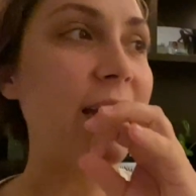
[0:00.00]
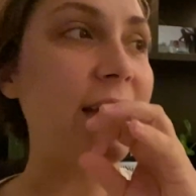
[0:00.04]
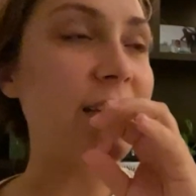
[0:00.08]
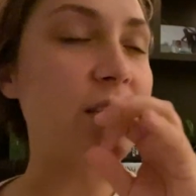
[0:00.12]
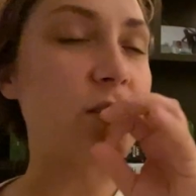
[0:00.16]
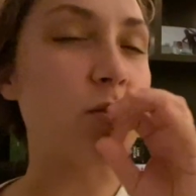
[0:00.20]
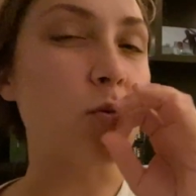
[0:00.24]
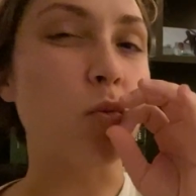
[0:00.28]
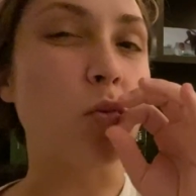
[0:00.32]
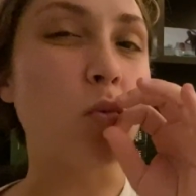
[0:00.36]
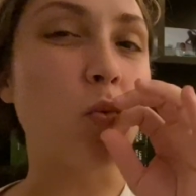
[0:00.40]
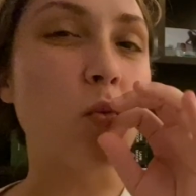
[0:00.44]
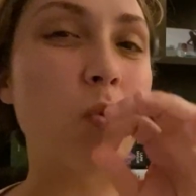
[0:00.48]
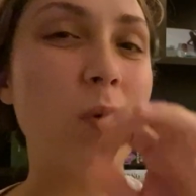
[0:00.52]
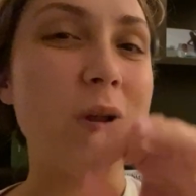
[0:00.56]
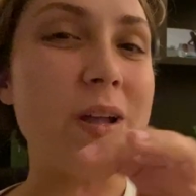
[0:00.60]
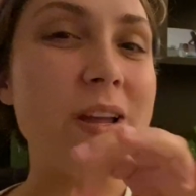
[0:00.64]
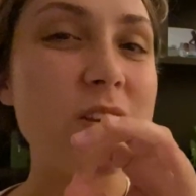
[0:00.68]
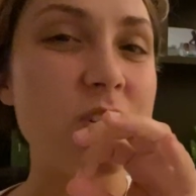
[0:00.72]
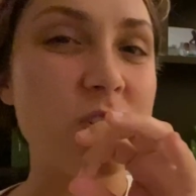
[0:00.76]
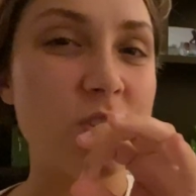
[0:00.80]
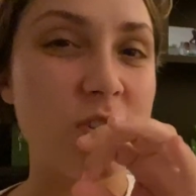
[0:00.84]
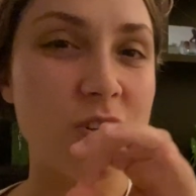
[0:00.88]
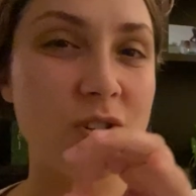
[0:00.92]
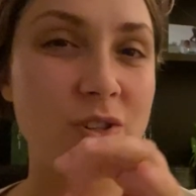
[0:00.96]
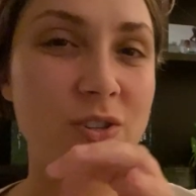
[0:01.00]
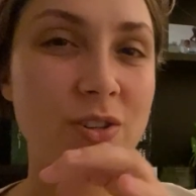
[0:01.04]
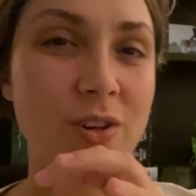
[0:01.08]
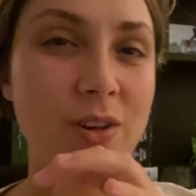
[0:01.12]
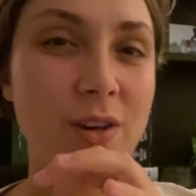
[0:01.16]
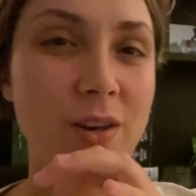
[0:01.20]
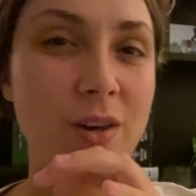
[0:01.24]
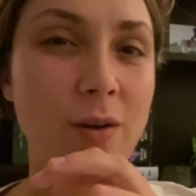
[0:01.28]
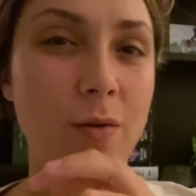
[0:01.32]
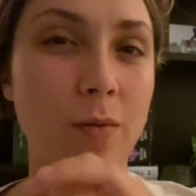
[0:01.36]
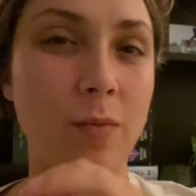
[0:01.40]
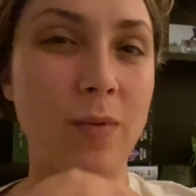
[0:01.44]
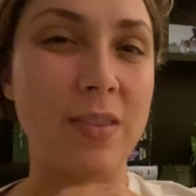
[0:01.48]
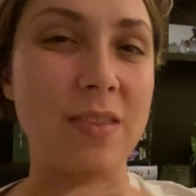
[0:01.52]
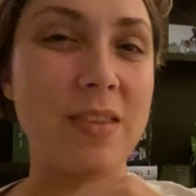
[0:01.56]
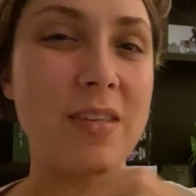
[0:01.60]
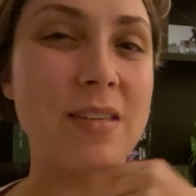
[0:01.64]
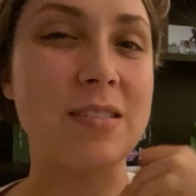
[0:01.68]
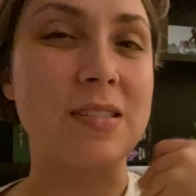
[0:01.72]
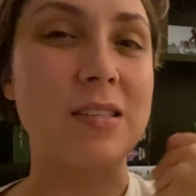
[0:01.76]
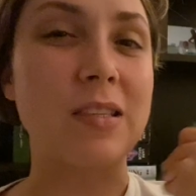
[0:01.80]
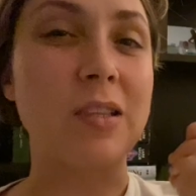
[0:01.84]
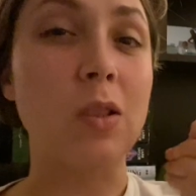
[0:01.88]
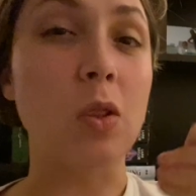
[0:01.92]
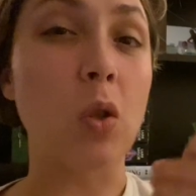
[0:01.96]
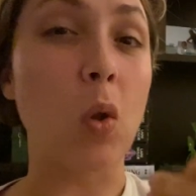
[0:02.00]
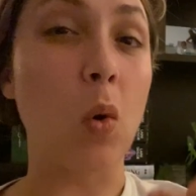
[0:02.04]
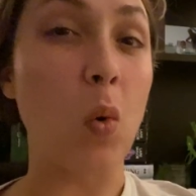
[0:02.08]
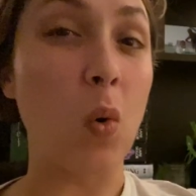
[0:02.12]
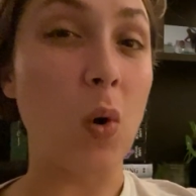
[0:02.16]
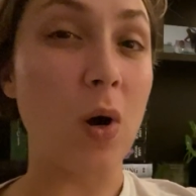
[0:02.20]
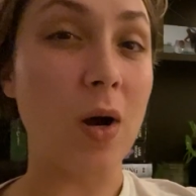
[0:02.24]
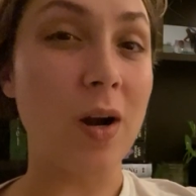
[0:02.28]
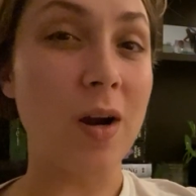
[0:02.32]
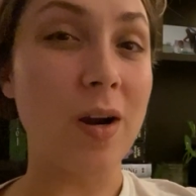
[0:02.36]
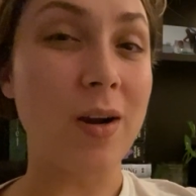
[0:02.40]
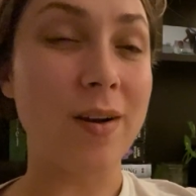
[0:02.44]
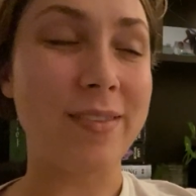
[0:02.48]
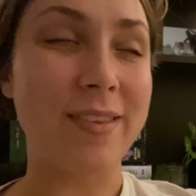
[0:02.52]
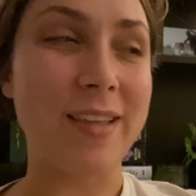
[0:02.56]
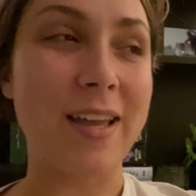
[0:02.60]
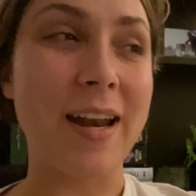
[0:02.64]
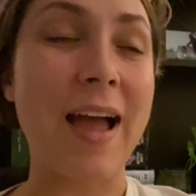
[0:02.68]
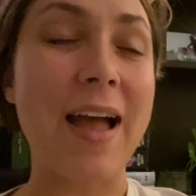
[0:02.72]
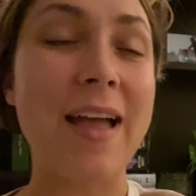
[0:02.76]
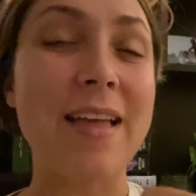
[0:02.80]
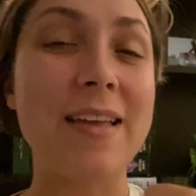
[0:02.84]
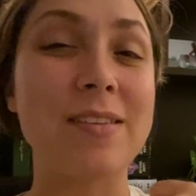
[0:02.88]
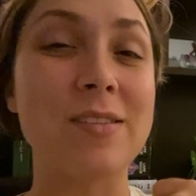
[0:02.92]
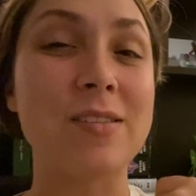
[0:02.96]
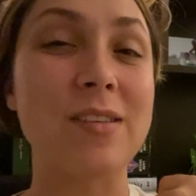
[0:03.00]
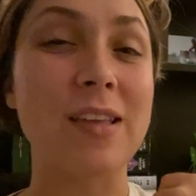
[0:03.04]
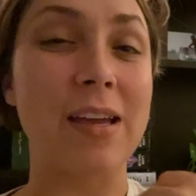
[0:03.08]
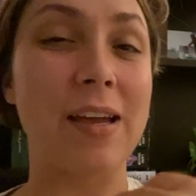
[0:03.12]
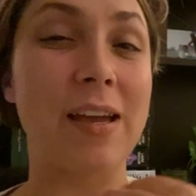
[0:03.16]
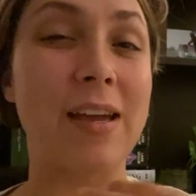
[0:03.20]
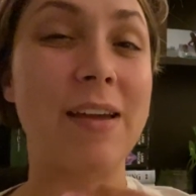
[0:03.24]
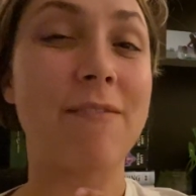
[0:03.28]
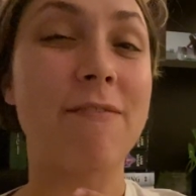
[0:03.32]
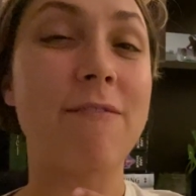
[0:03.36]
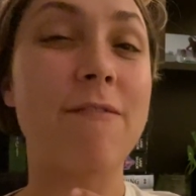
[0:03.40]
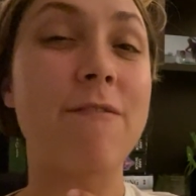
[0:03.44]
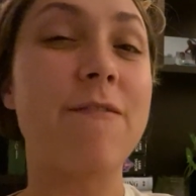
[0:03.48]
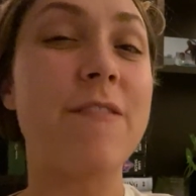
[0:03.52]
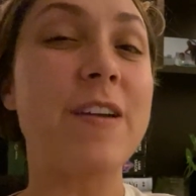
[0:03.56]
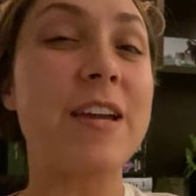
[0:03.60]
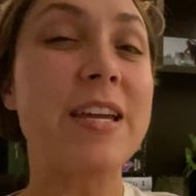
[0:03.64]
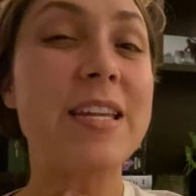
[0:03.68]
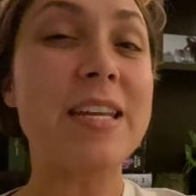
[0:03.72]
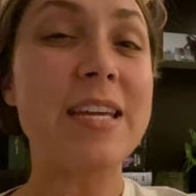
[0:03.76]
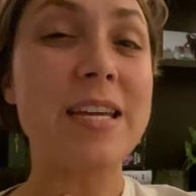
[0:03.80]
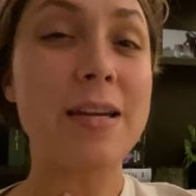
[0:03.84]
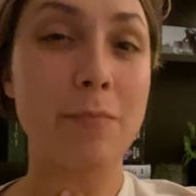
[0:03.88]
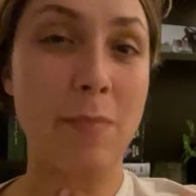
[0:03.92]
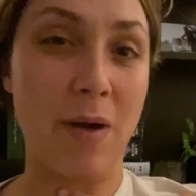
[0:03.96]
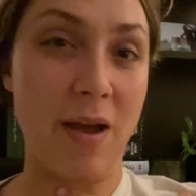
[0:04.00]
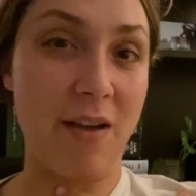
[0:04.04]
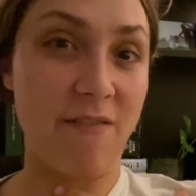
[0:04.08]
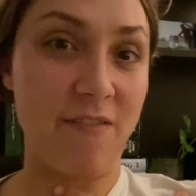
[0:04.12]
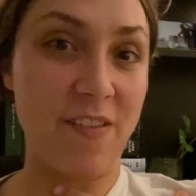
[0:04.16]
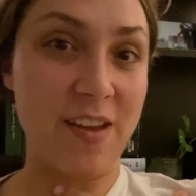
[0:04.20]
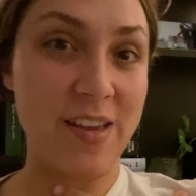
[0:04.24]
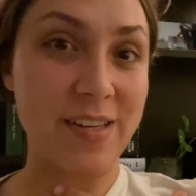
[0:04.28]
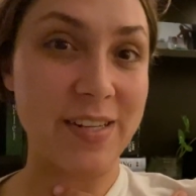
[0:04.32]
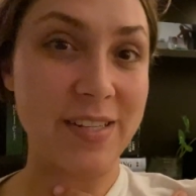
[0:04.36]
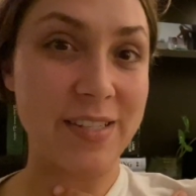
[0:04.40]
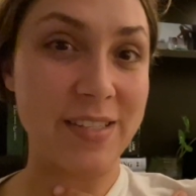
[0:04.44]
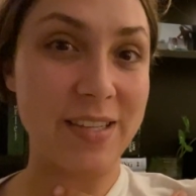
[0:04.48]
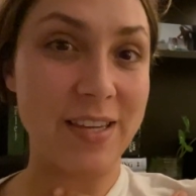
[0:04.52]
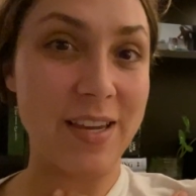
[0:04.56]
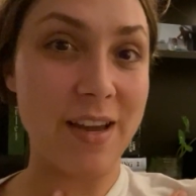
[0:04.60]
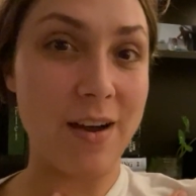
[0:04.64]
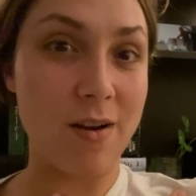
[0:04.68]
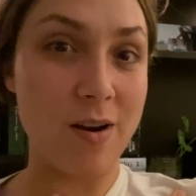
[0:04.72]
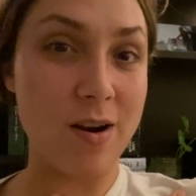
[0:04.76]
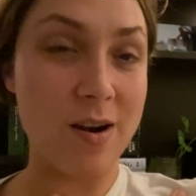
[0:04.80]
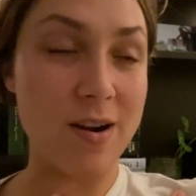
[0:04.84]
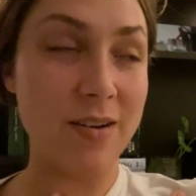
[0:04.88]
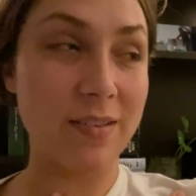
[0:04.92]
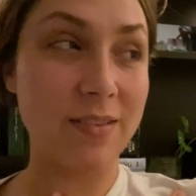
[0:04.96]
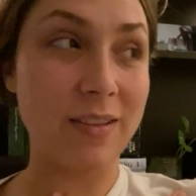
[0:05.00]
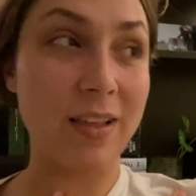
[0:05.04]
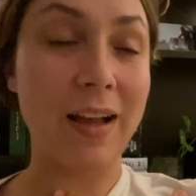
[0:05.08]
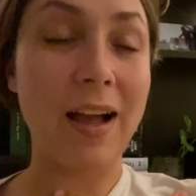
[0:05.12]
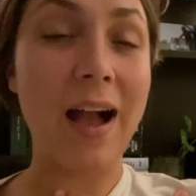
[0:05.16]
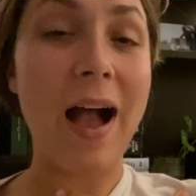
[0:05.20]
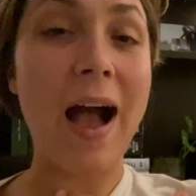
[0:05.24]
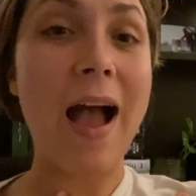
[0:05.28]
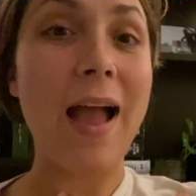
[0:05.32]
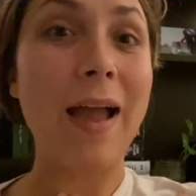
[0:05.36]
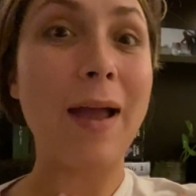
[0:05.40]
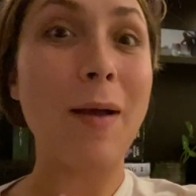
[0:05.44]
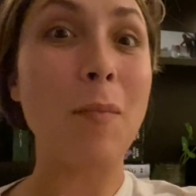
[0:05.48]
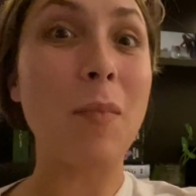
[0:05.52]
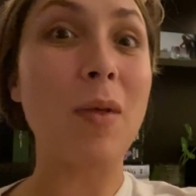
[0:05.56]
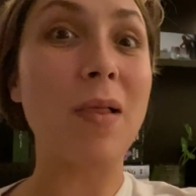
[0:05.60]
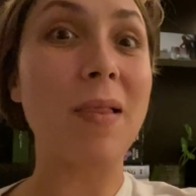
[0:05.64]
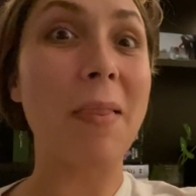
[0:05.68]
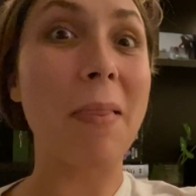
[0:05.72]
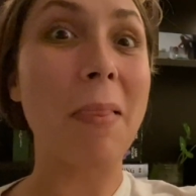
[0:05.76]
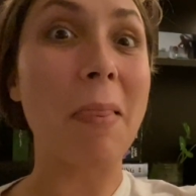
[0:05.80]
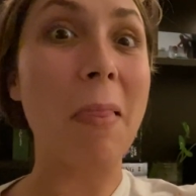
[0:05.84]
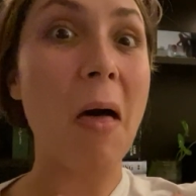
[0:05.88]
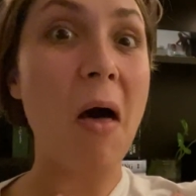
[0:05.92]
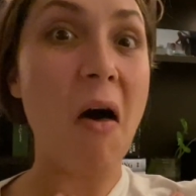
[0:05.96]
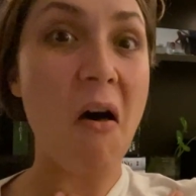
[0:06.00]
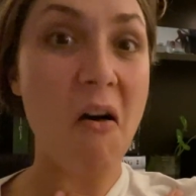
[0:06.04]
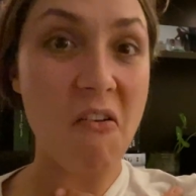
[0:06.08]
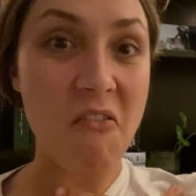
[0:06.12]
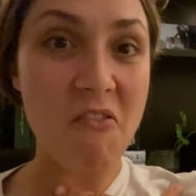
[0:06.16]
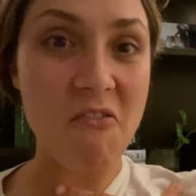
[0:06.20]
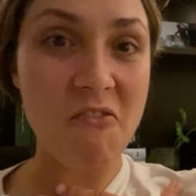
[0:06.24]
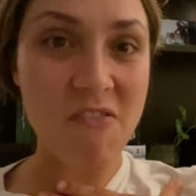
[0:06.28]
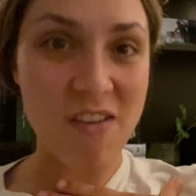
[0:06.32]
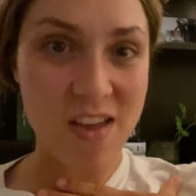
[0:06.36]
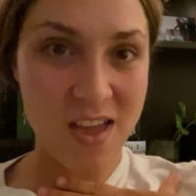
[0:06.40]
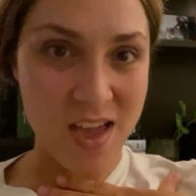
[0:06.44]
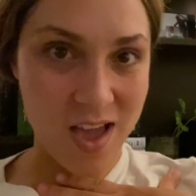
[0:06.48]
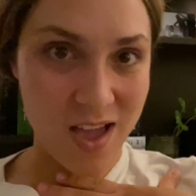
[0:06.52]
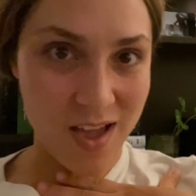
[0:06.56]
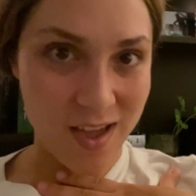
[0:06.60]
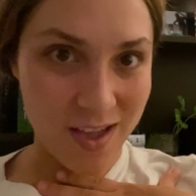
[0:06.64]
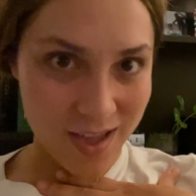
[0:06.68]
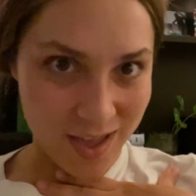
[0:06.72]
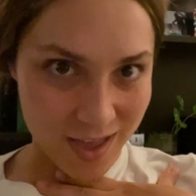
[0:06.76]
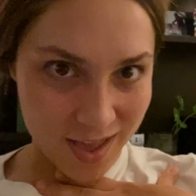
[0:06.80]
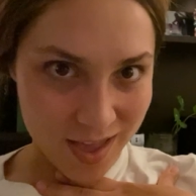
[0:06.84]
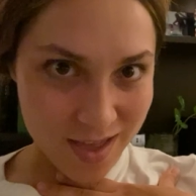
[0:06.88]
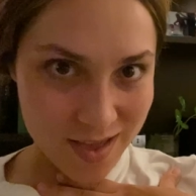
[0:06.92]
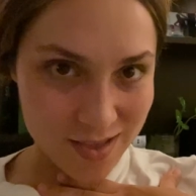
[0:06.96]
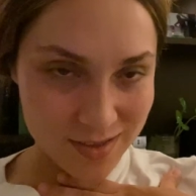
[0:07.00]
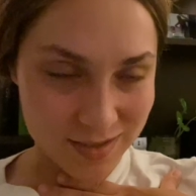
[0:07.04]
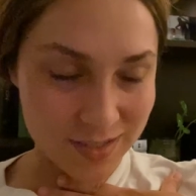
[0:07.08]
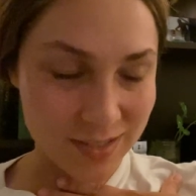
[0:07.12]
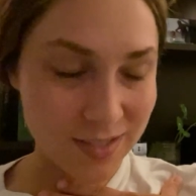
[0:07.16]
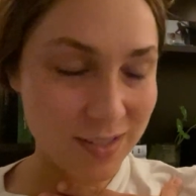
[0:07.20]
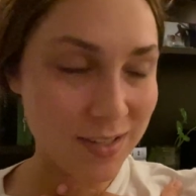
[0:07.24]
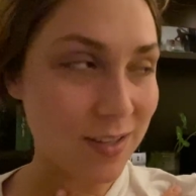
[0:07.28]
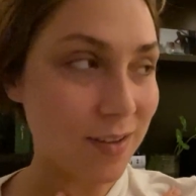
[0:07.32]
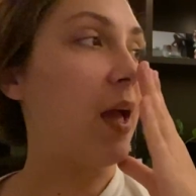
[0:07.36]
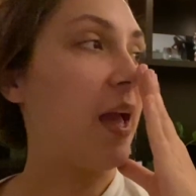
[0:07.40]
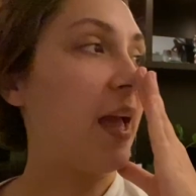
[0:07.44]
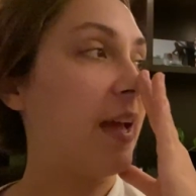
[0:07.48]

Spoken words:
It's rich with this lore that is like feeding my fantasy heart. Like, I am loving it.